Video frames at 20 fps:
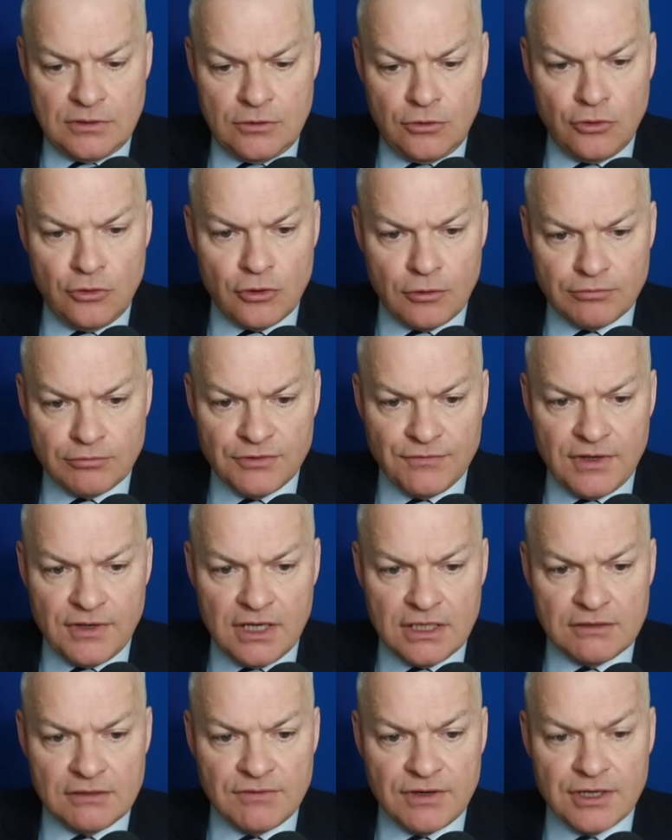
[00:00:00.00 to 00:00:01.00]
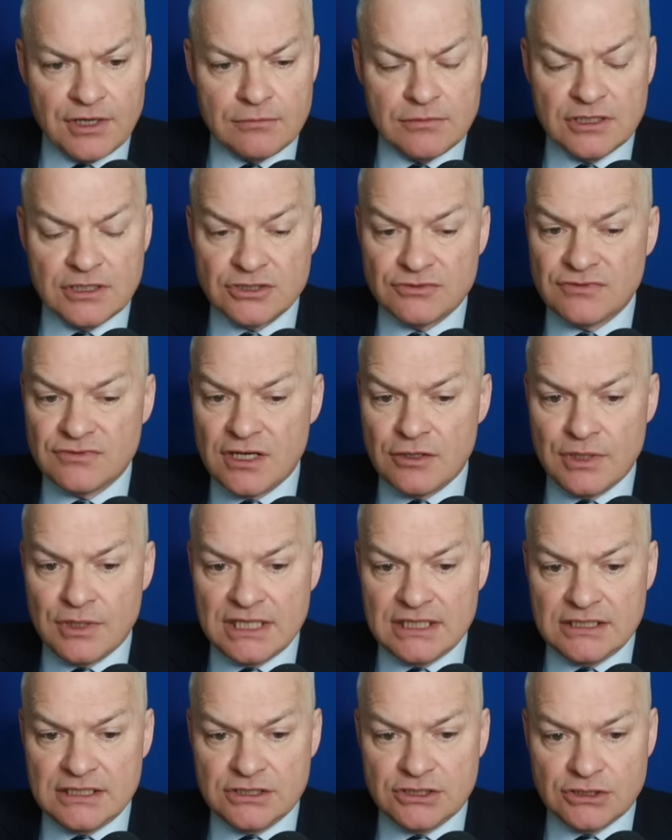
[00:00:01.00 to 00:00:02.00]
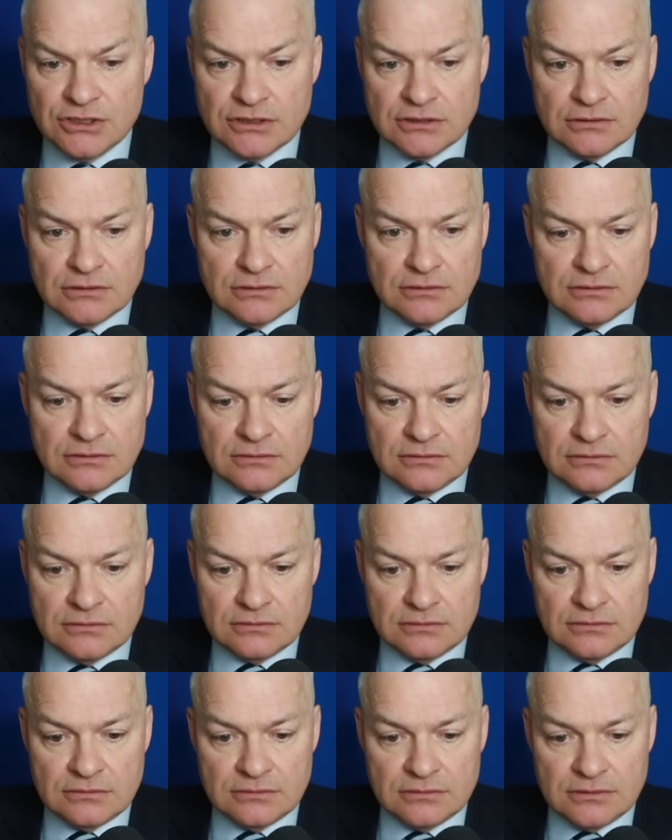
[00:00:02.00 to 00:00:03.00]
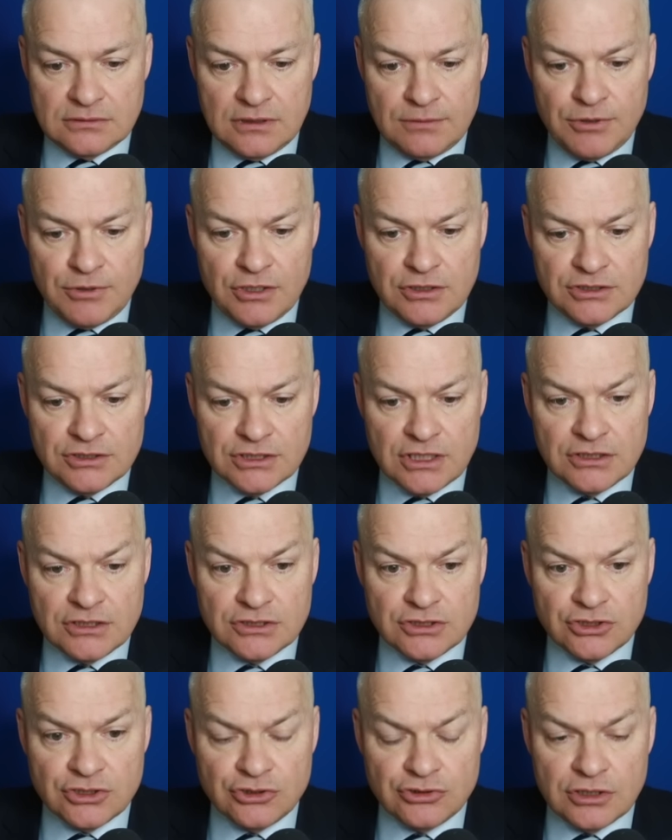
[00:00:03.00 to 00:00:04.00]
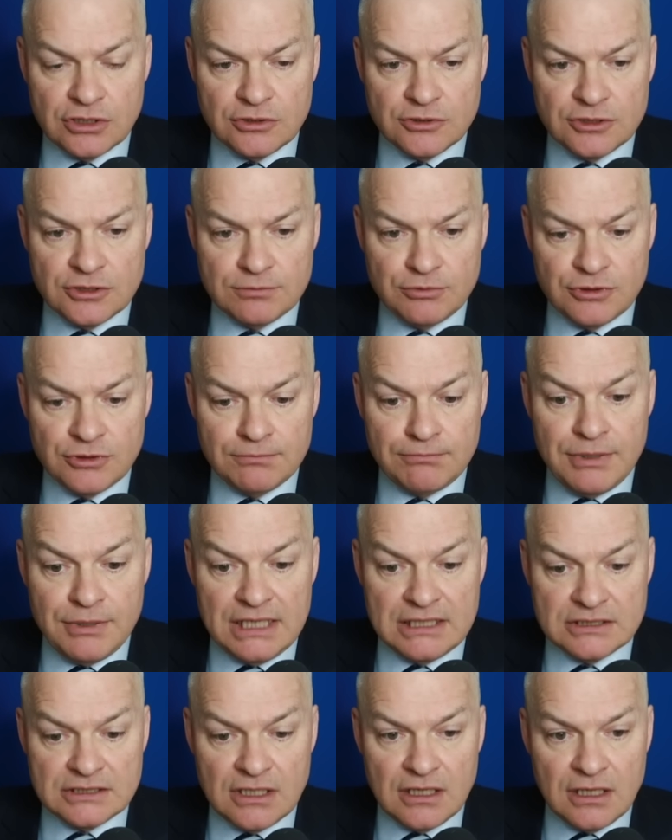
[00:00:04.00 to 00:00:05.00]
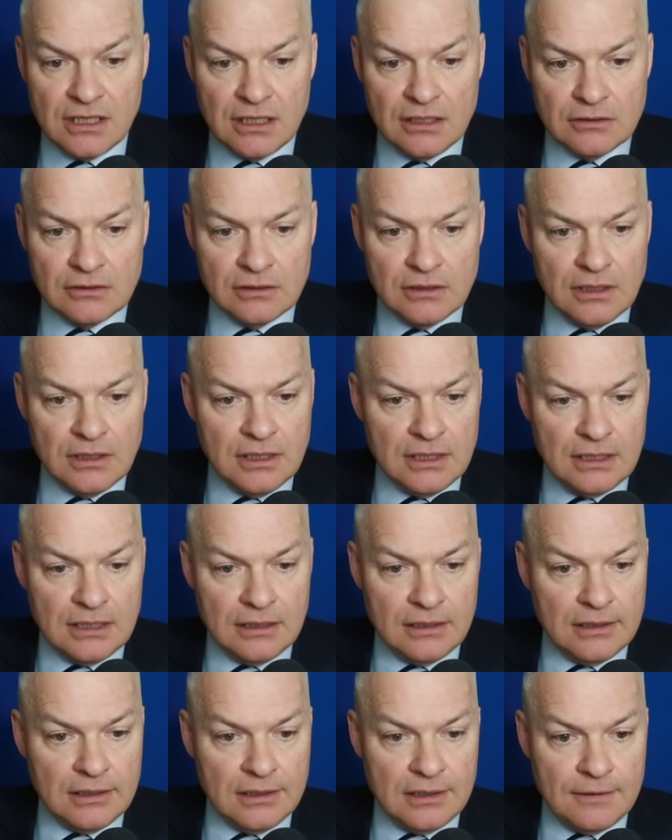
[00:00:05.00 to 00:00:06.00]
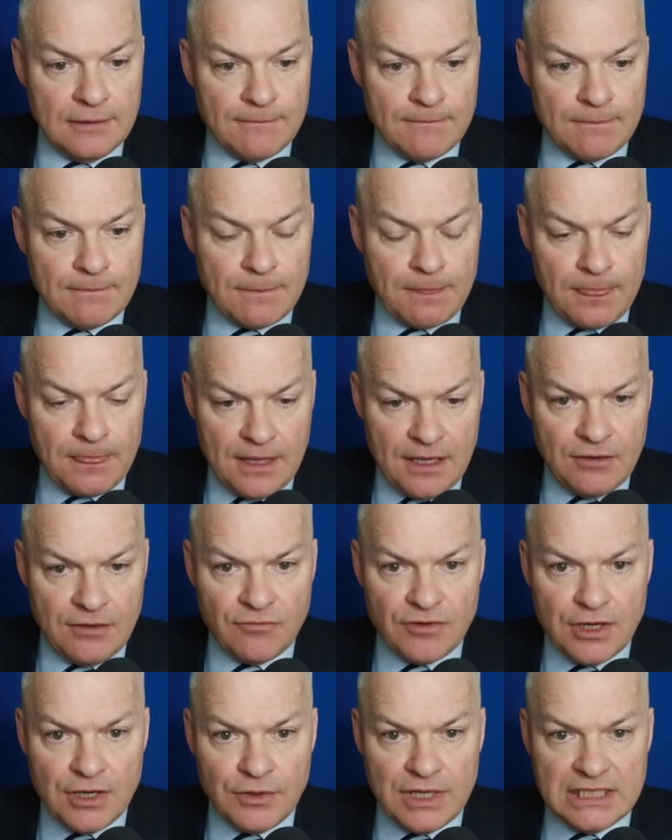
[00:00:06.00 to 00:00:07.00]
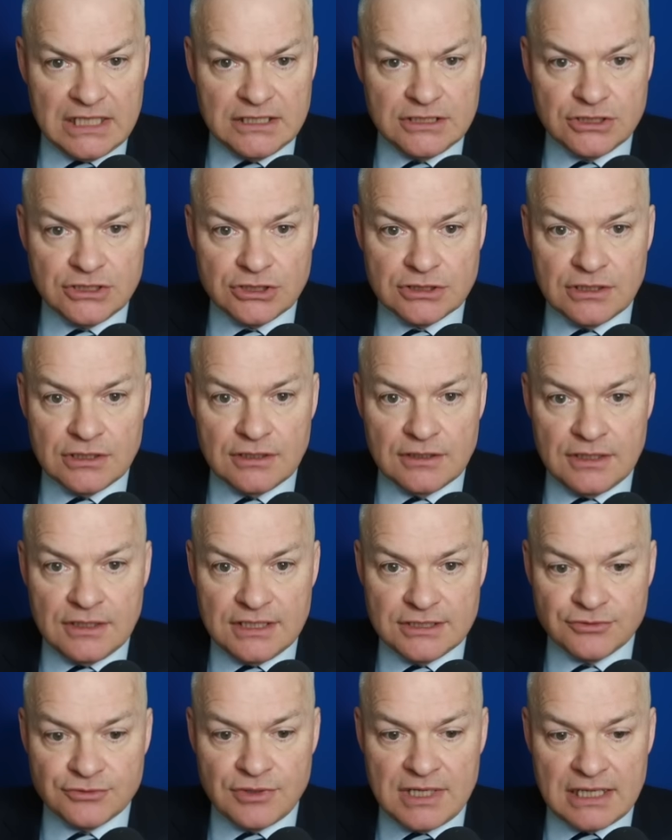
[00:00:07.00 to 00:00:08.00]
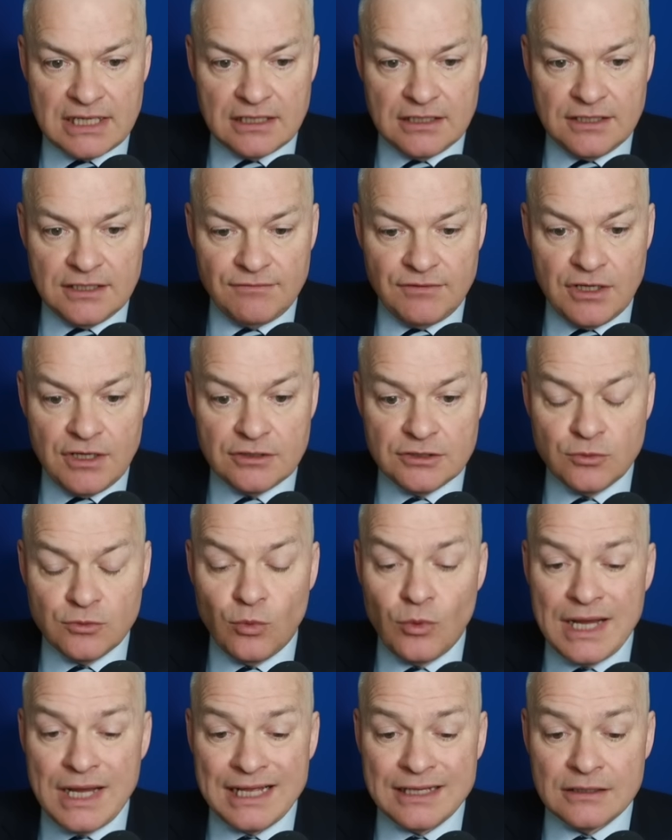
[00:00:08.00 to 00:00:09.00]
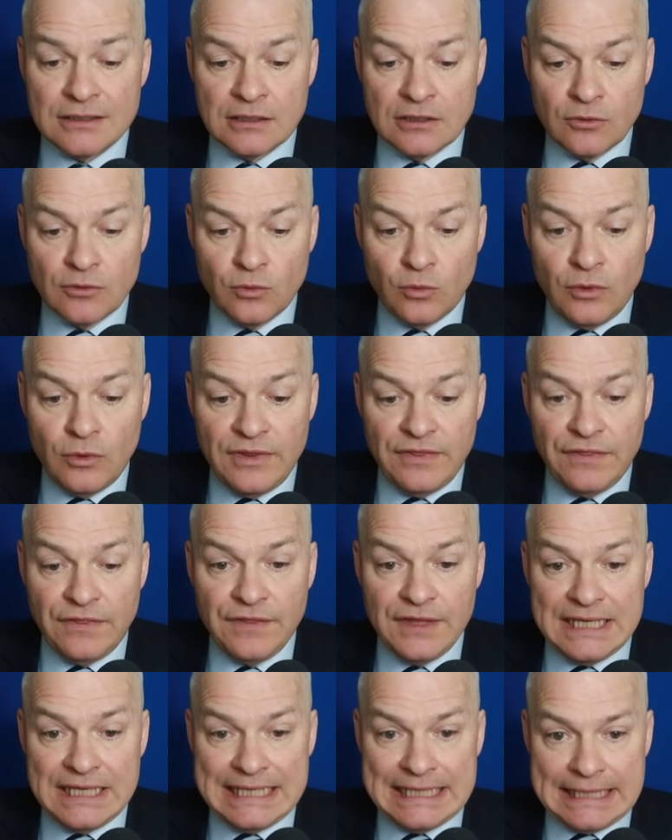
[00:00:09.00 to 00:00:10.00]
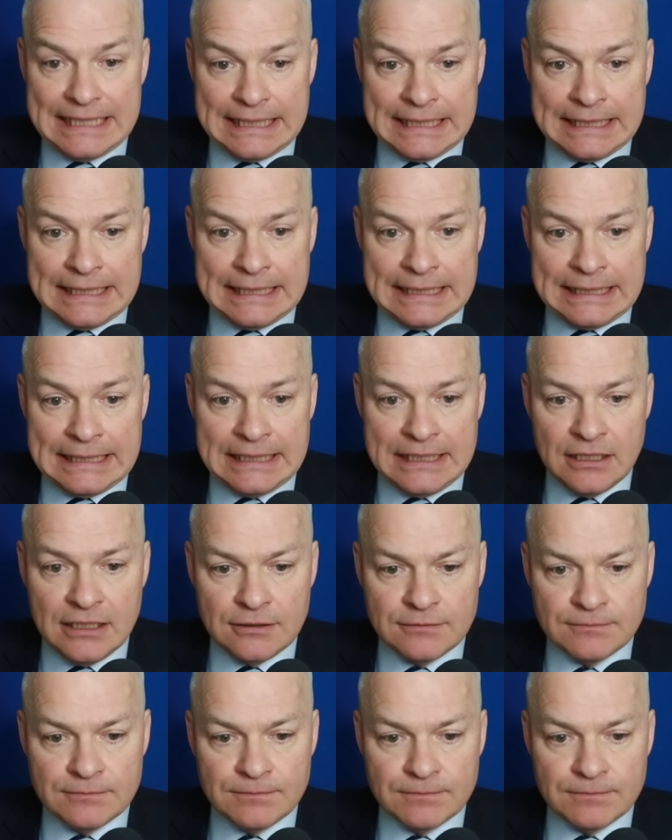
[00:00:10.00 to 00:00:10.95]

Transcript: Not providing very much. Row H. Opponent's going to struggle to put a big tile in row H. This rack leave goes well with the E.